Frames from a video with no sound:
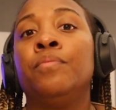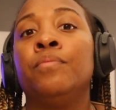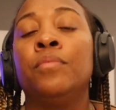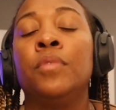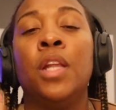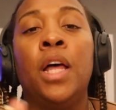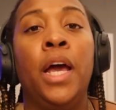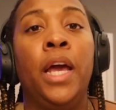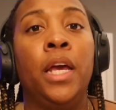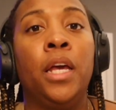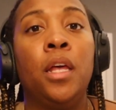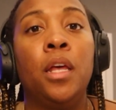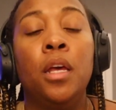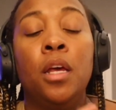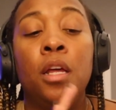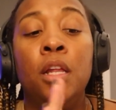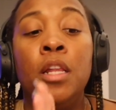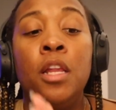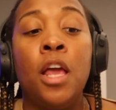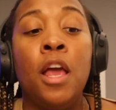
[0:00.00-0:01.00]
Like,
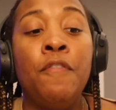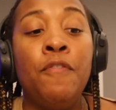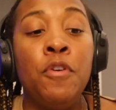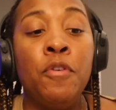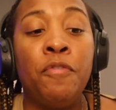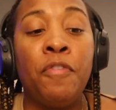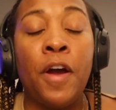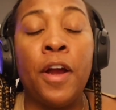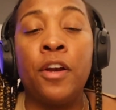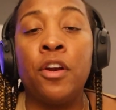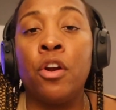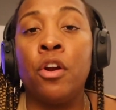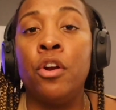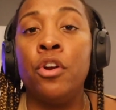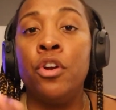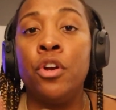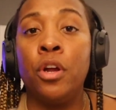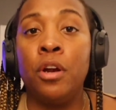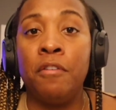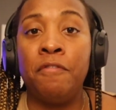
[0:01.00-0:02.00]
if you find her,
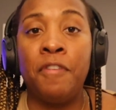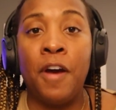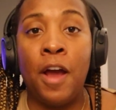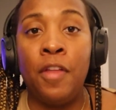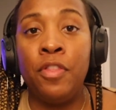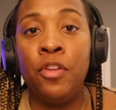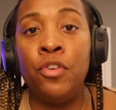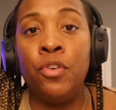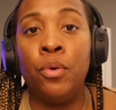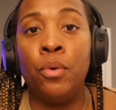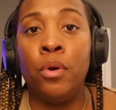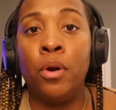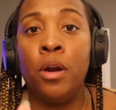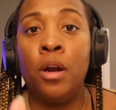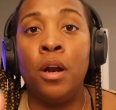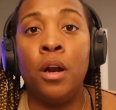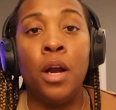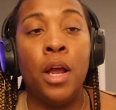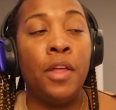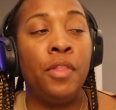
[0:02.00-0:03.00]
you're gonna find the
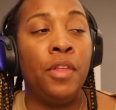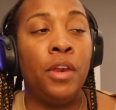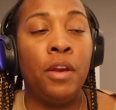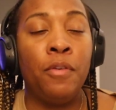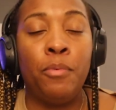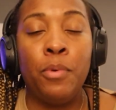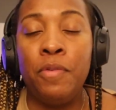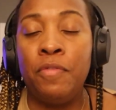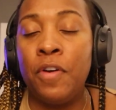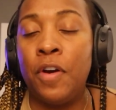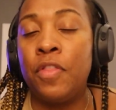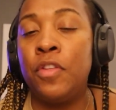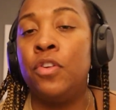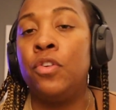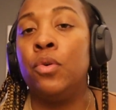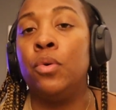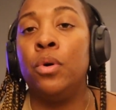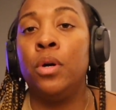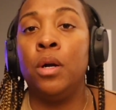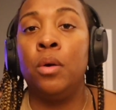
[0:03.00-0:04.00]
door, and then if we find the
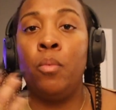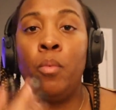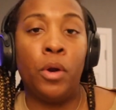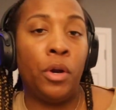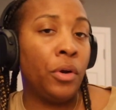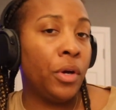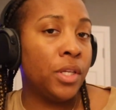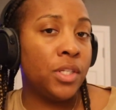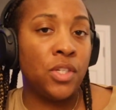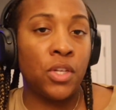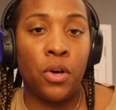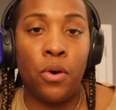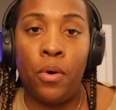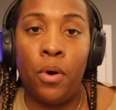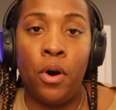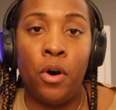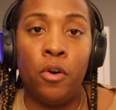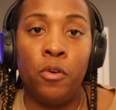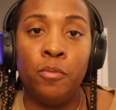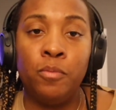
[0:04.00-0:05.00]
door, Wendell gets to go
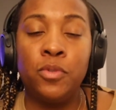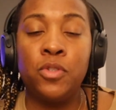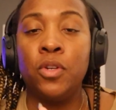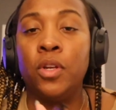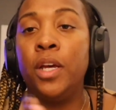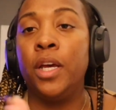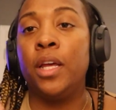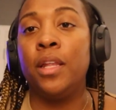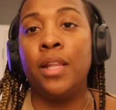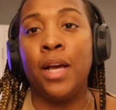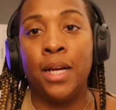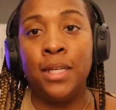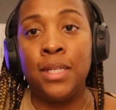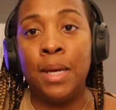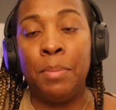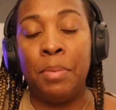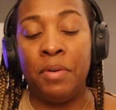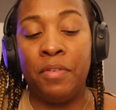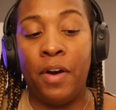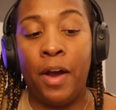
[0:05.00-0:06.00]
home. So like that
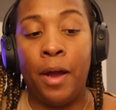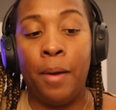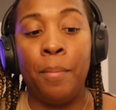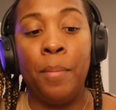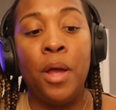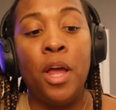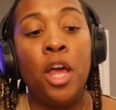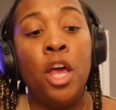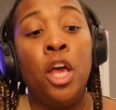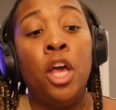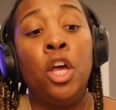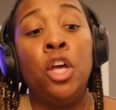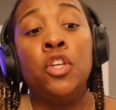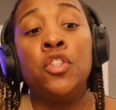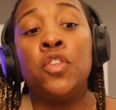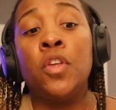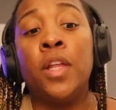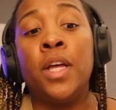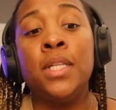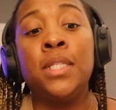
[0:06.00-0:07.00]
type of vibe.
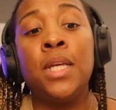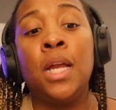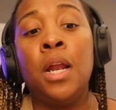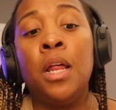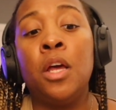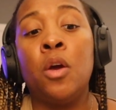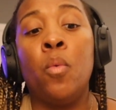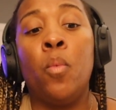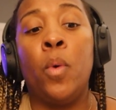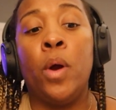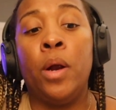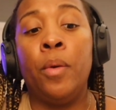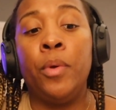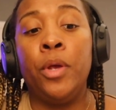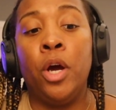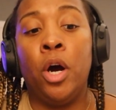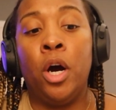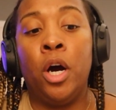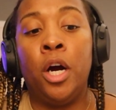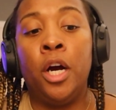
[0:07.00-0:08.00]
So that's kind of like where
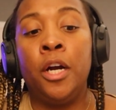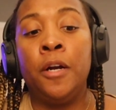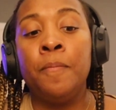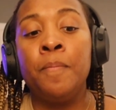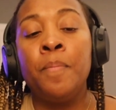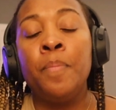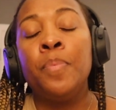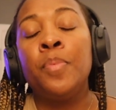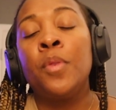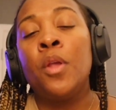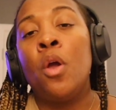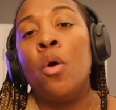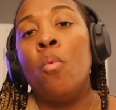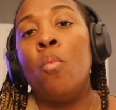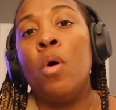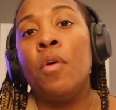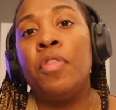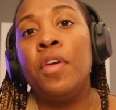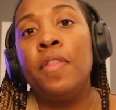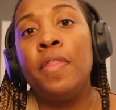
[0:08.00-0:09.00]
we are.
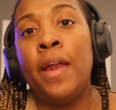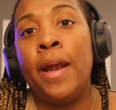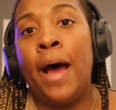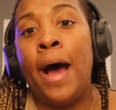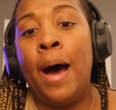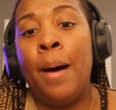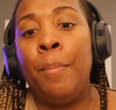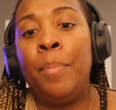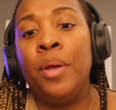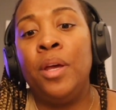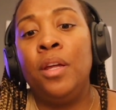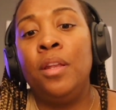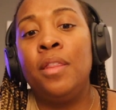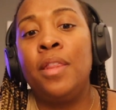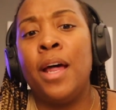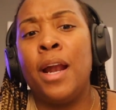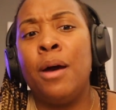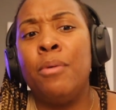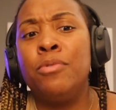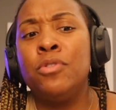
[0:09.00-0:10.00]
One thing that happened
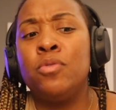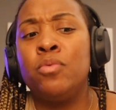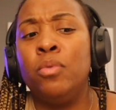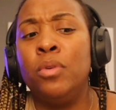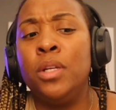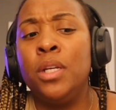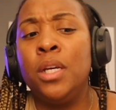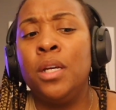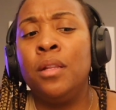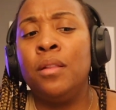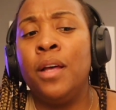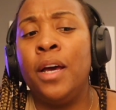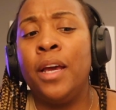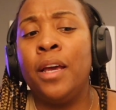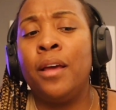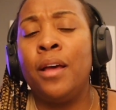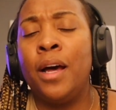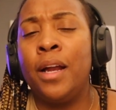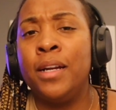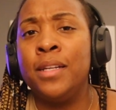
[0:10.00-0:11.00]
that I was really
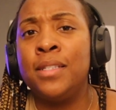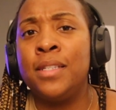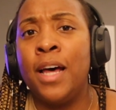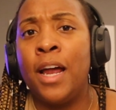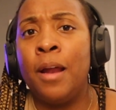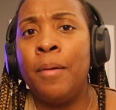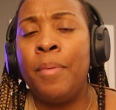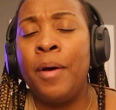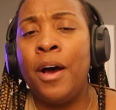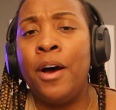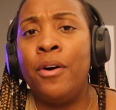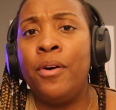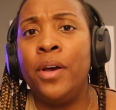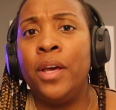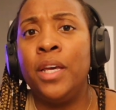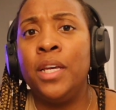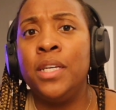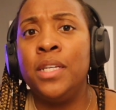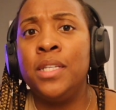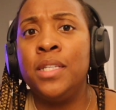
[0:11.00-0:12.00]
like kind of sad about
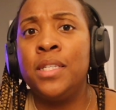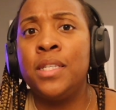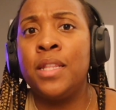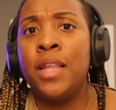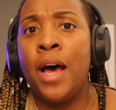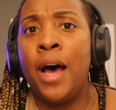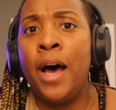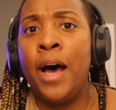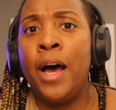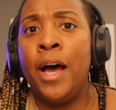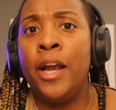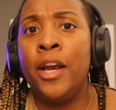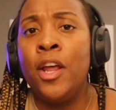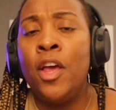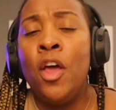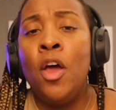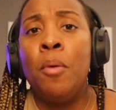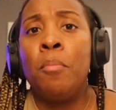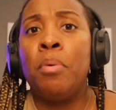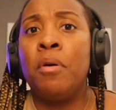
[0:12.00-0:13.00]
is that
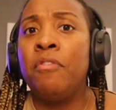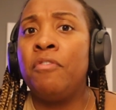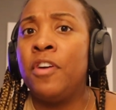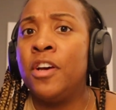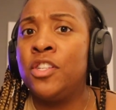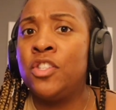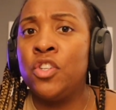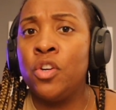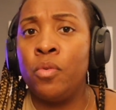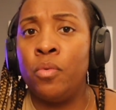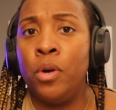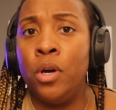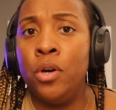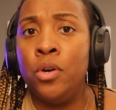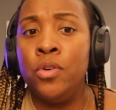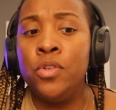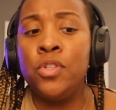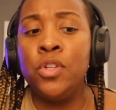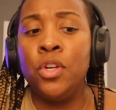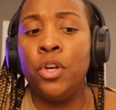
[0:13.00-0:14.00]
Professor
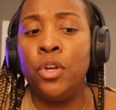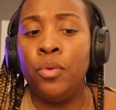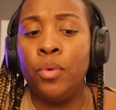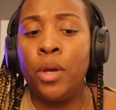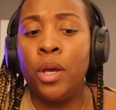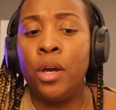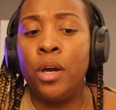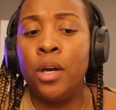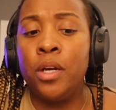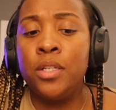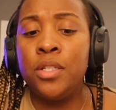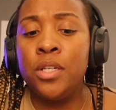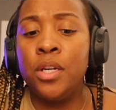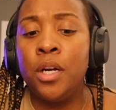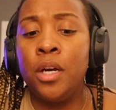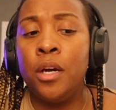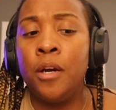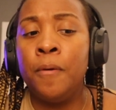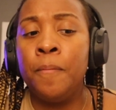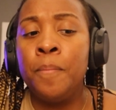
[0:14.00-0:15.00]
Rose, a new
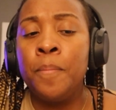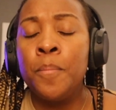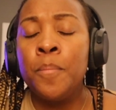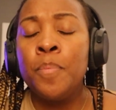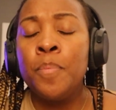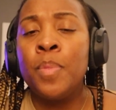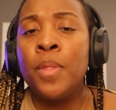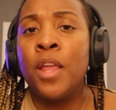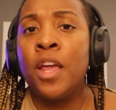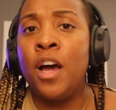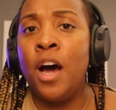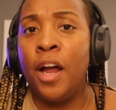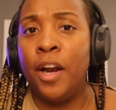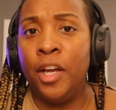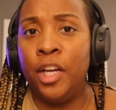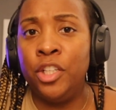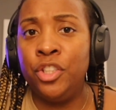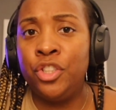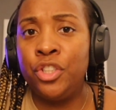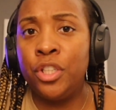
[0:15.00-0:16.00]
character, got
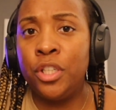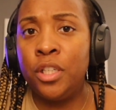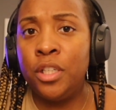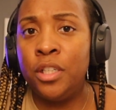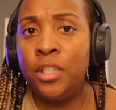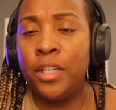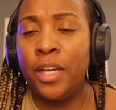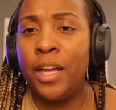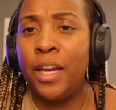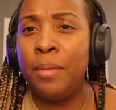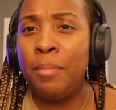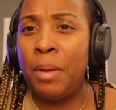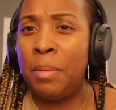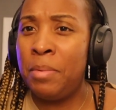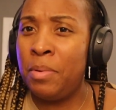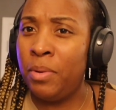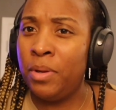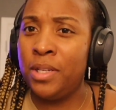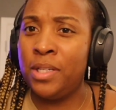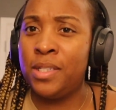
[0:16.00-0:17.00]
injured, and it made
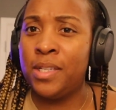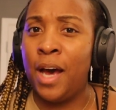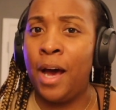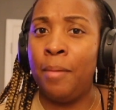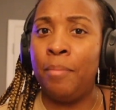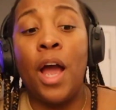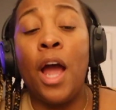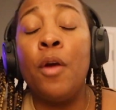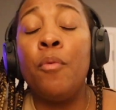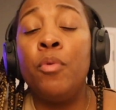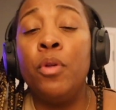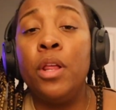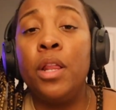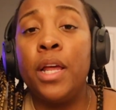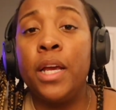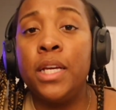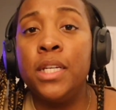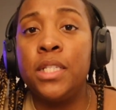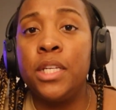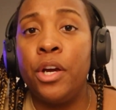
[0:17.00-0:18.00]
me really sad. I really
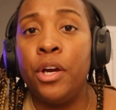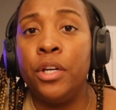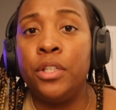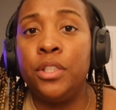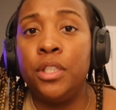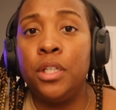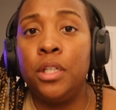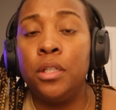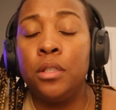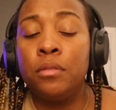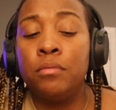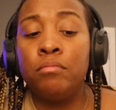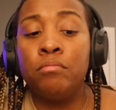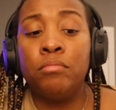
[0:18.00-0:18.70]
like his character.